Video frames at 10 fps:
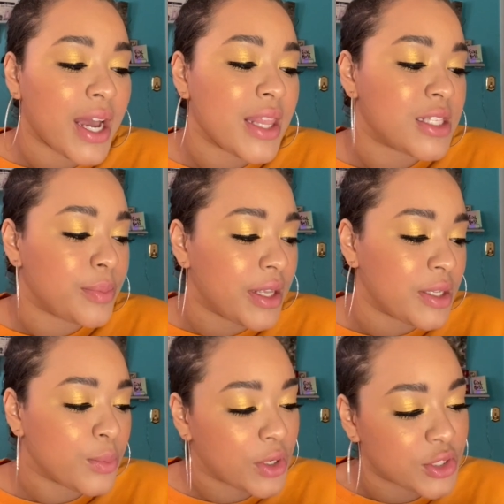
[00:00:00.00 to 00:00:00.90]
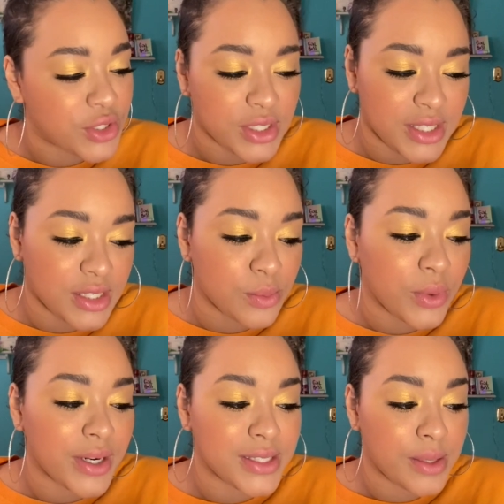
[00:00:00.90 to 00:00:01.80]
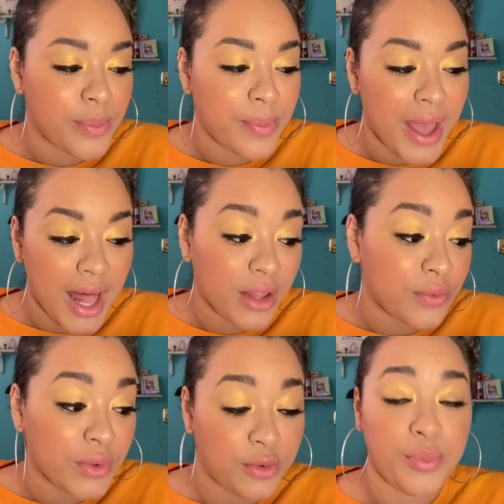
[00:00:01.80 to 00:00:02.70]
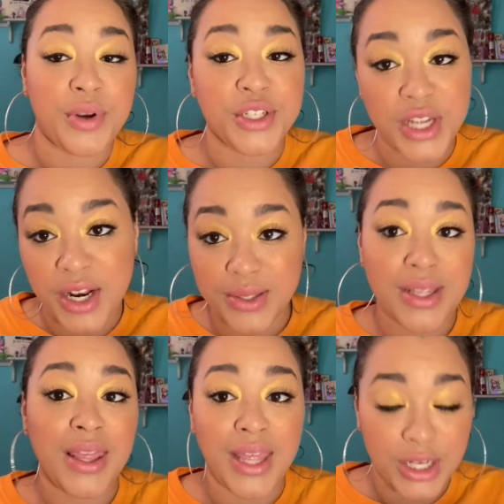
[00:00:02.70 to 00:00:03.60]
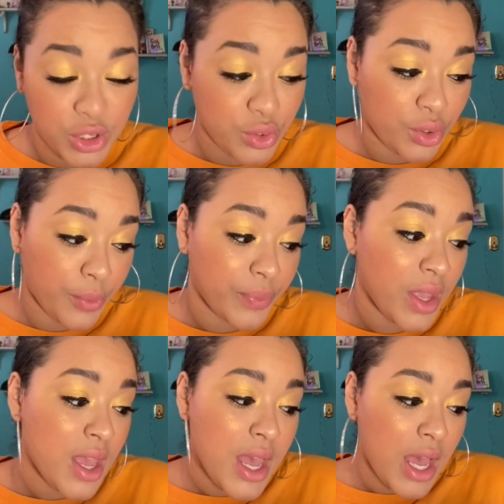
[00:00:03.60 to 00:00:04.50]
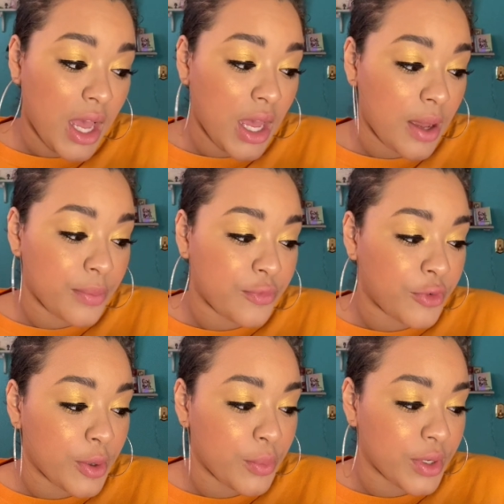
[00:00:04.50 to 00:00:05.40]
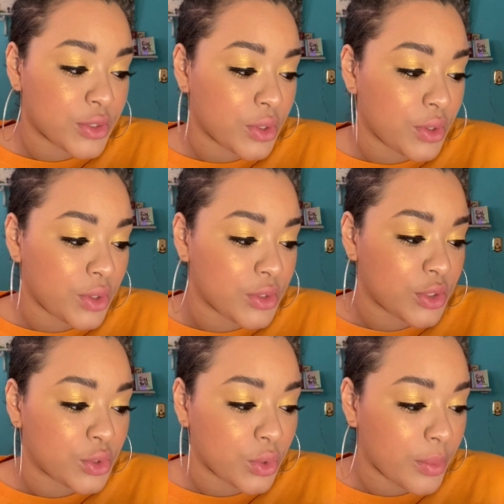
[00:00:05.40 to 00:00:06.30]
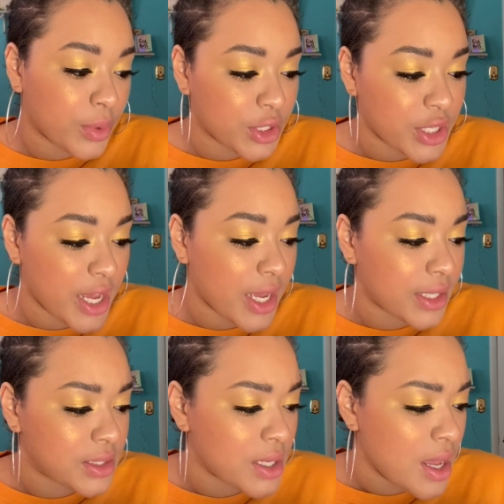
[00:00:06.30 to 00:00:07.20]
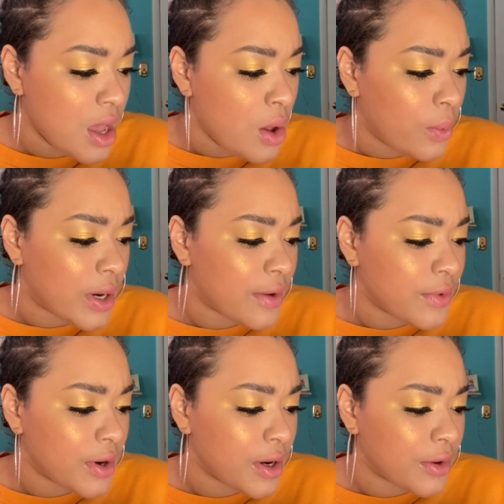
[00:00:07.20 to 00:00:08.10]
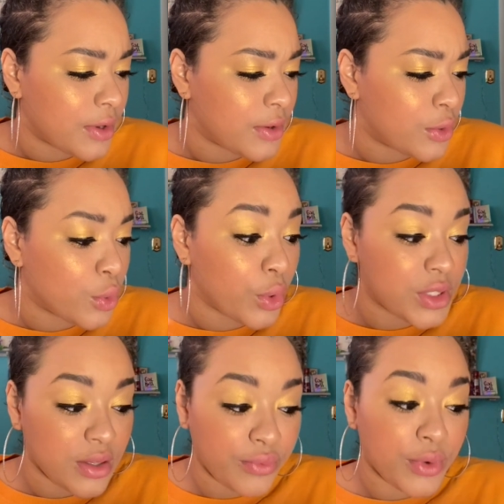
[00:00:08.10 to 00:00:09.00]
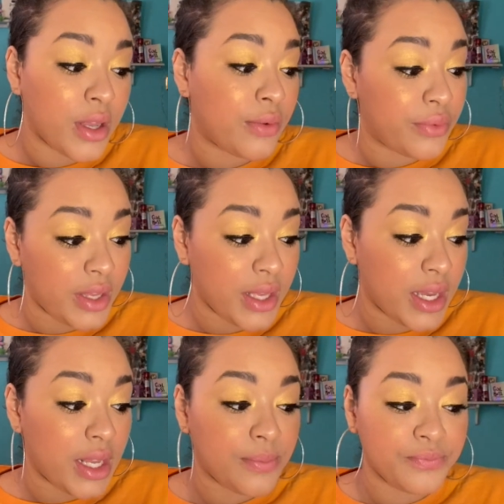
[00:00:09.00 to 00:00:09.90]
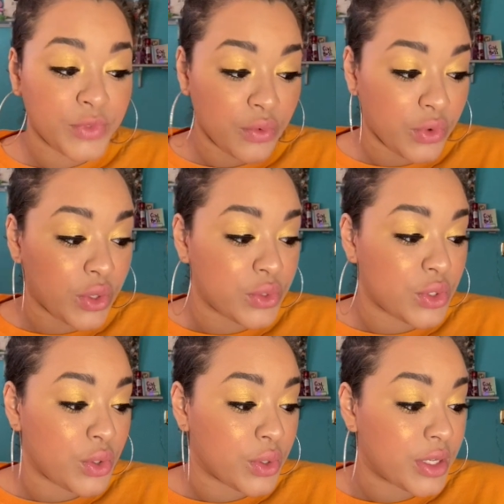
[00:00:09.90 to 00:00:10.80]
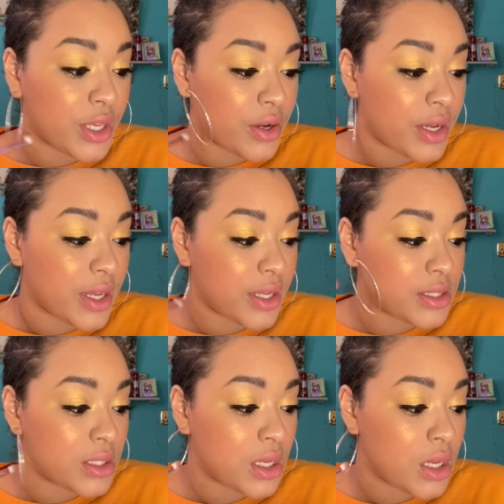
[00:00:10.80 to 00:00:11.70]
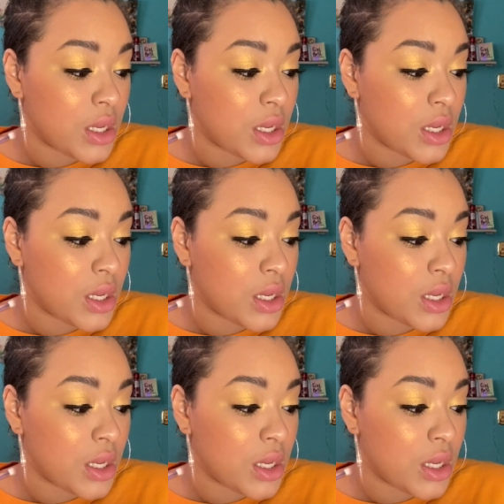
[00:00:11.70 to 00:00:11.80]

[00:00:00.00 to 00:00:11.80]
eye, this blending brush is just as important as a palette full of pretty shadows. That's true. Um, firm bristles, short brush heads, whatever, cruelty-free, vegan, for those of you who are curious.